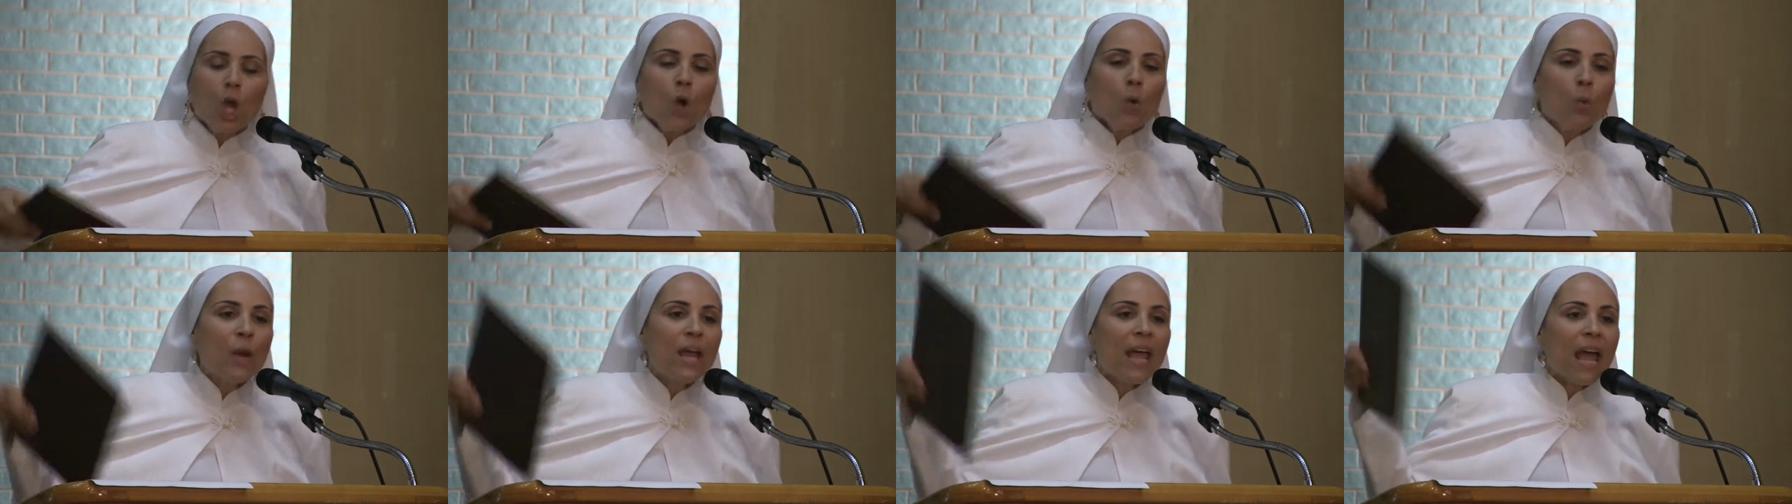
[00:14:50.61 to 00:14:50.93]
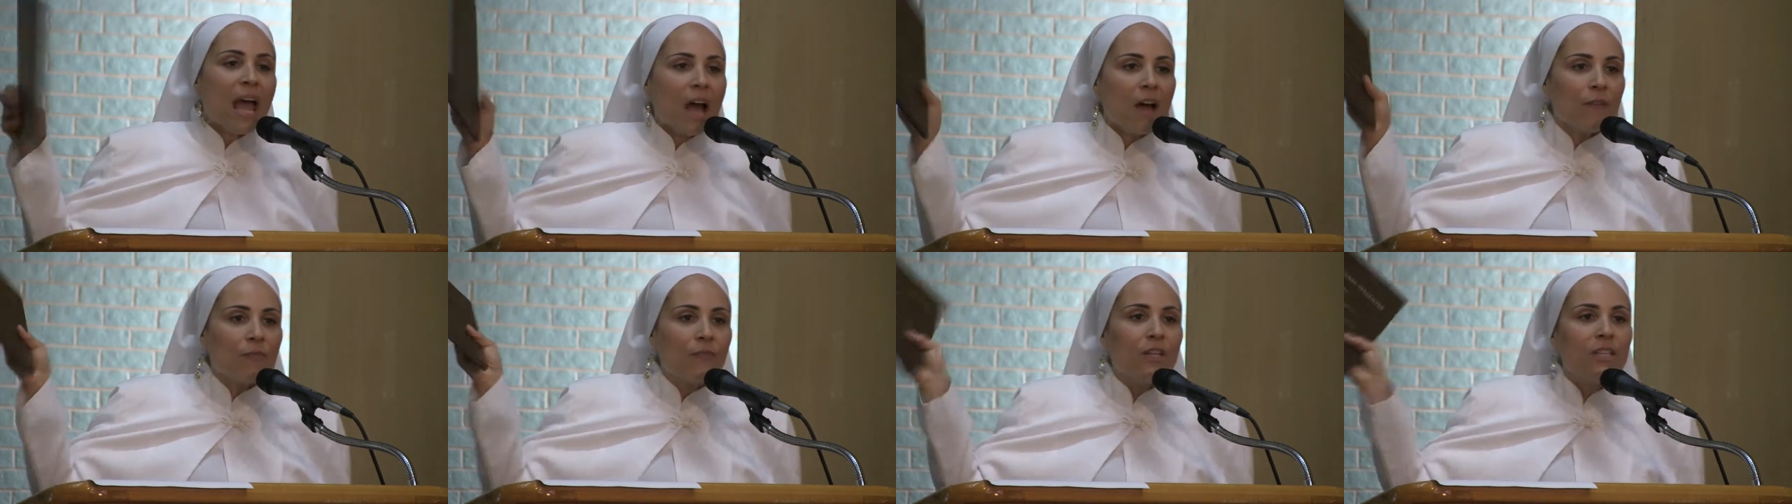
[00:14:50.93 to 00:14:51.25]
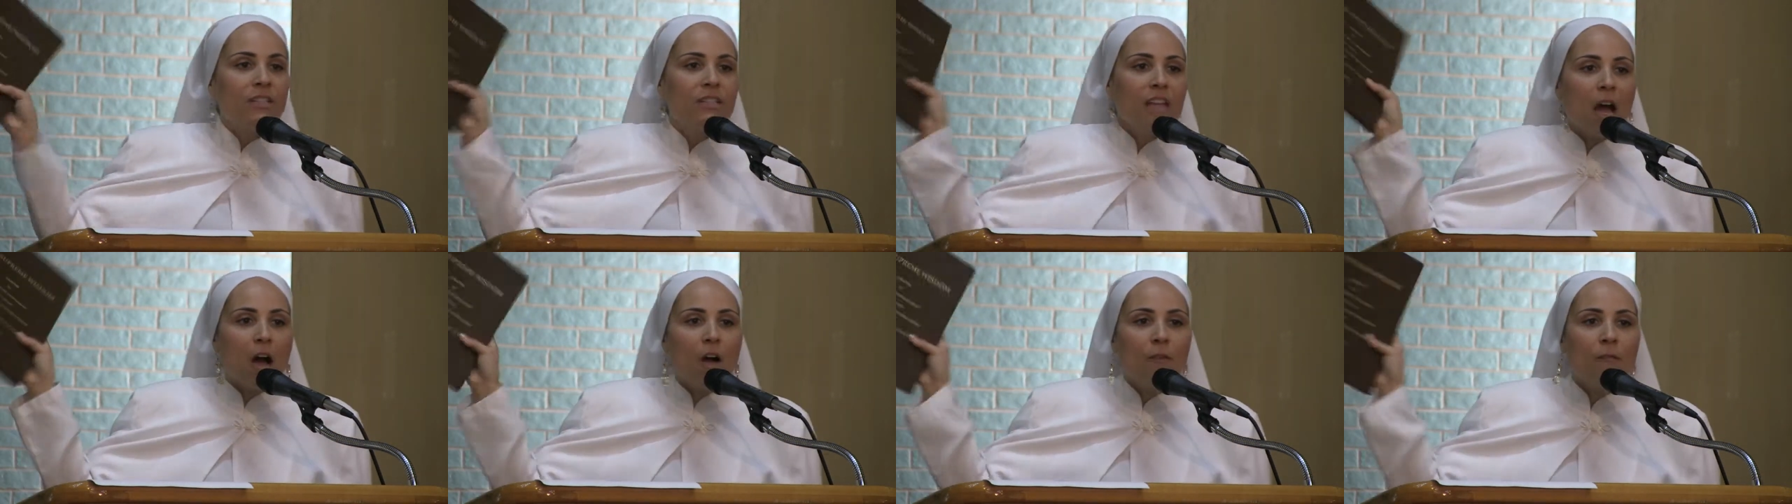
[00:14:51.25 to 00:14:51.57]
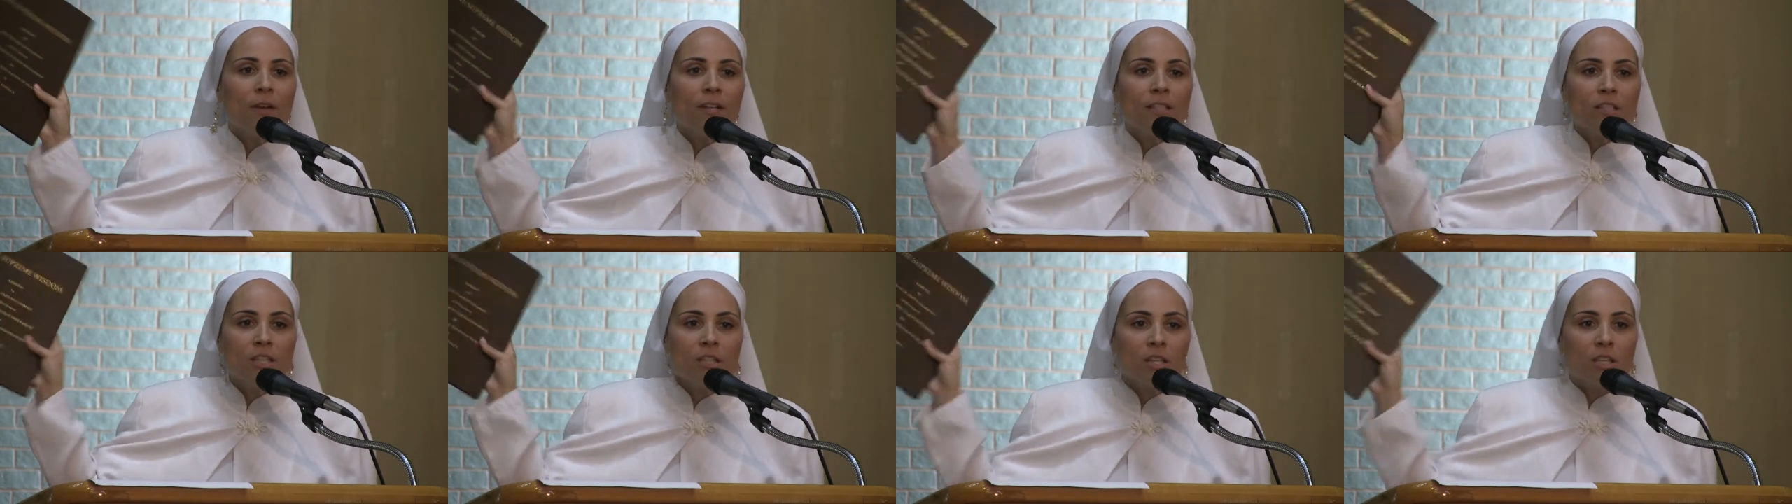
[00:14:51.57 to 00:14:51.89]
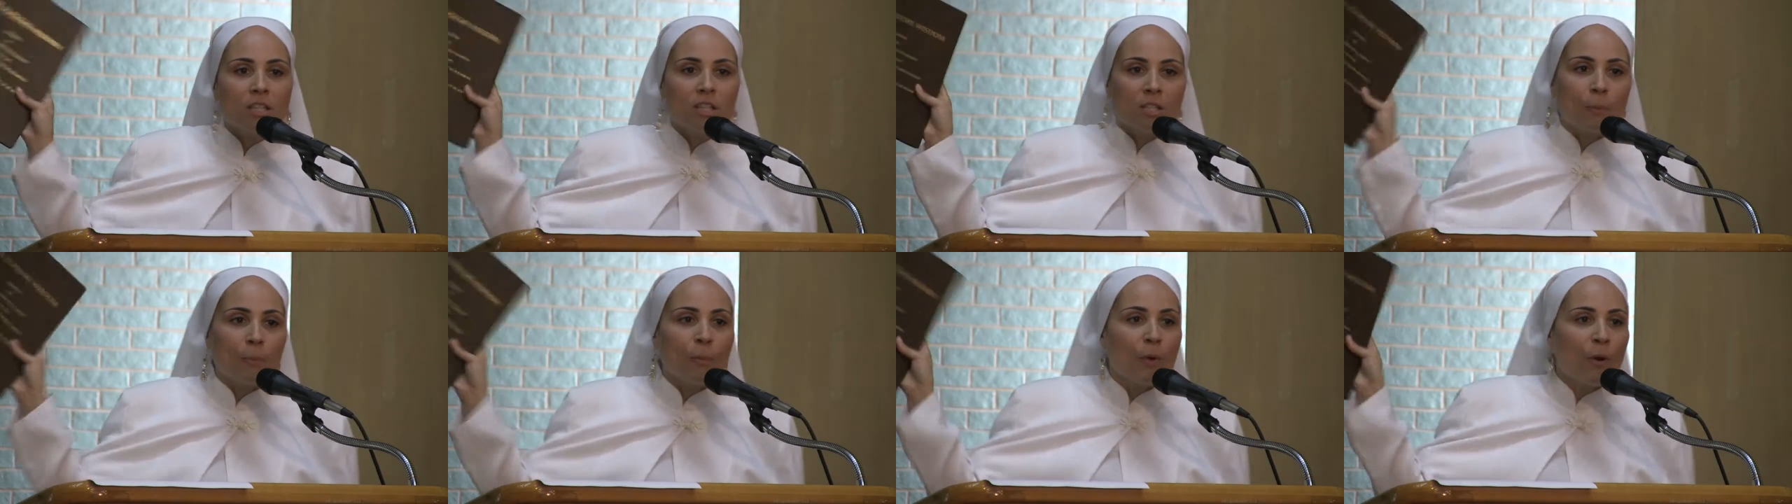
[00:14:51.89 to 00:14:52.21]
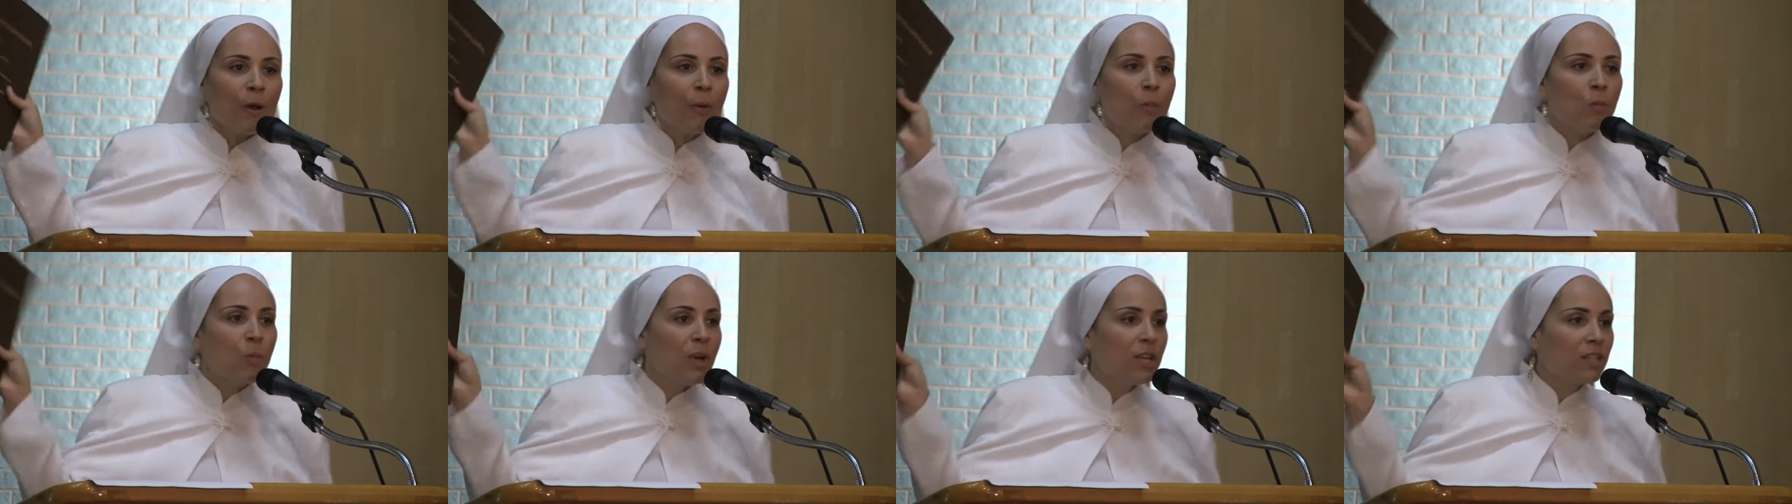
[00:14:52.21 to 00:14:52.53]
We have to delve into the
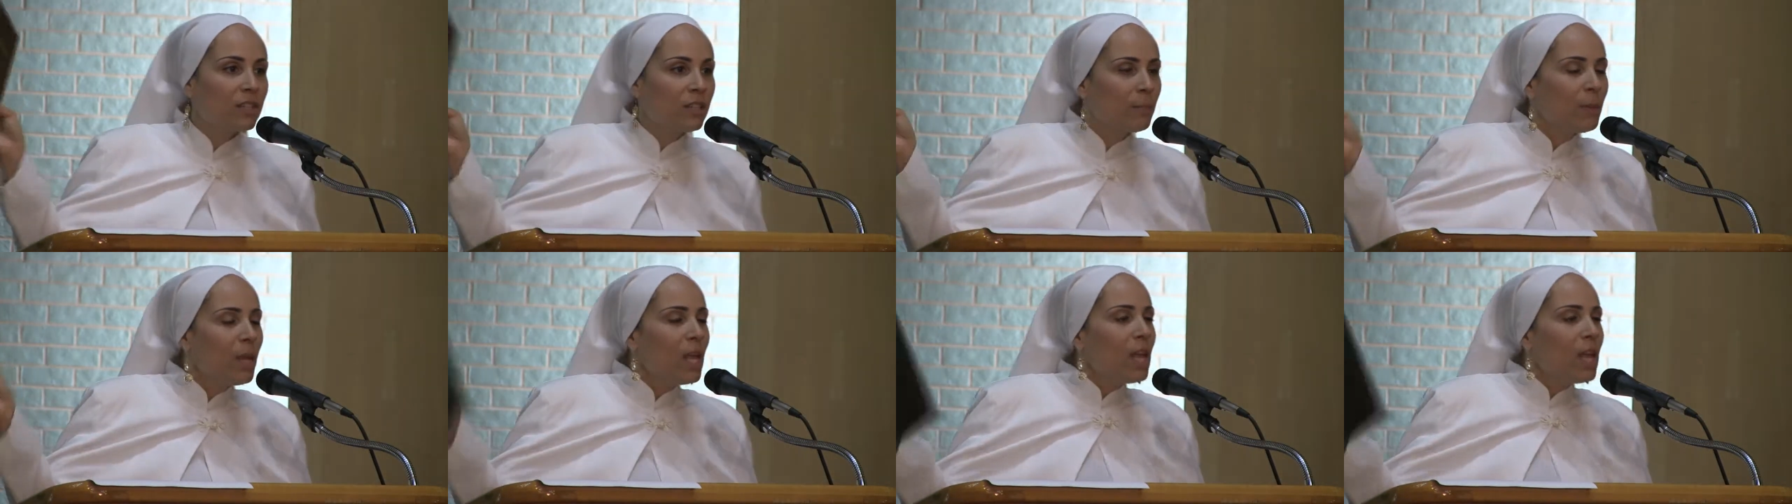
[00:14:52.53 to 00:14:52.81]
supreme wisdom.